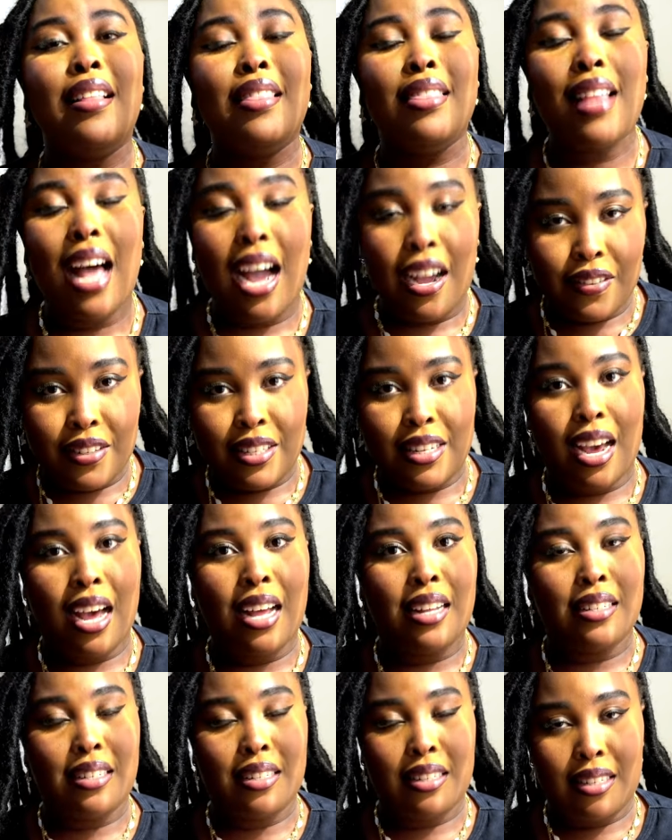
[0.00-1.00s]

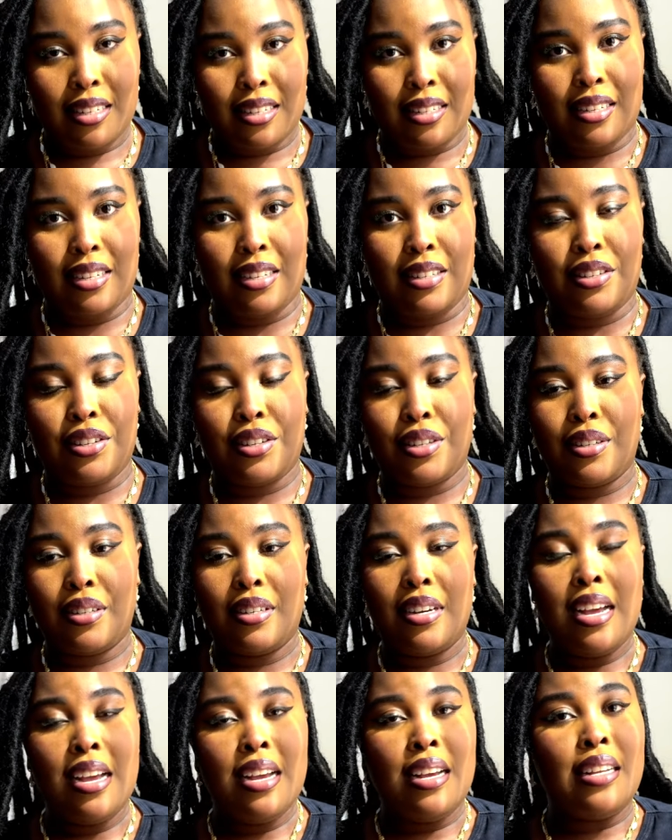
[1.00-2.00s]
Lifestyle diseases, you know,
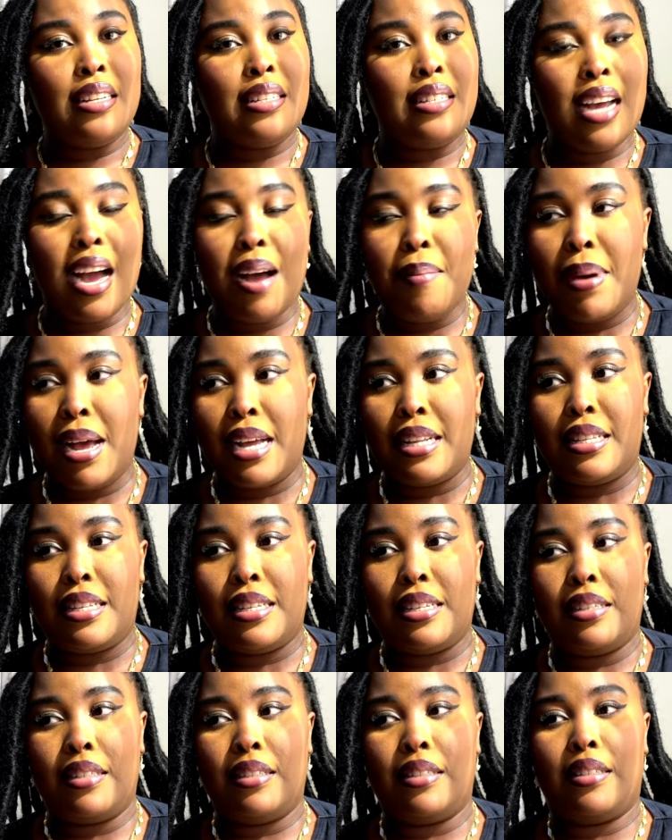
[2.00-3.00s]

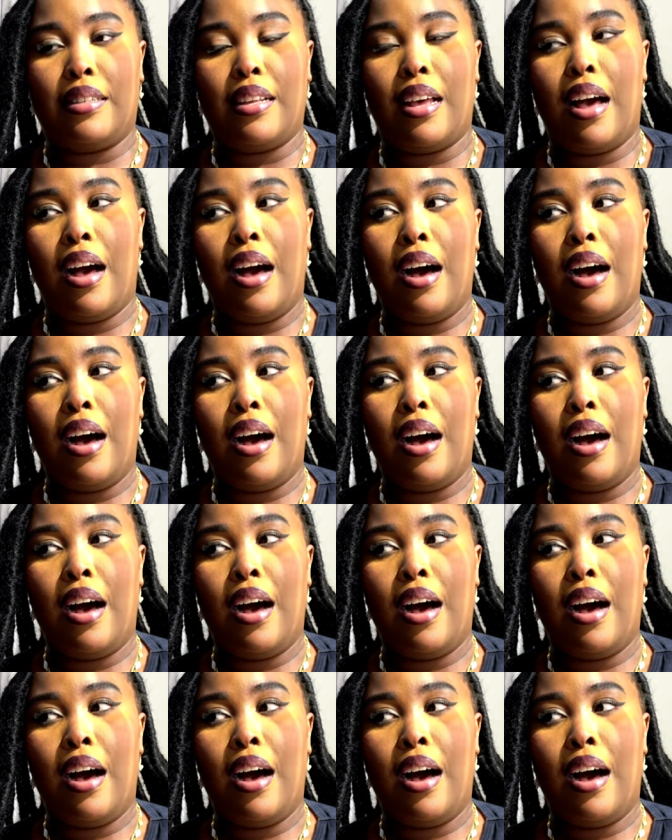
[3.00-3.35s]
diabetes,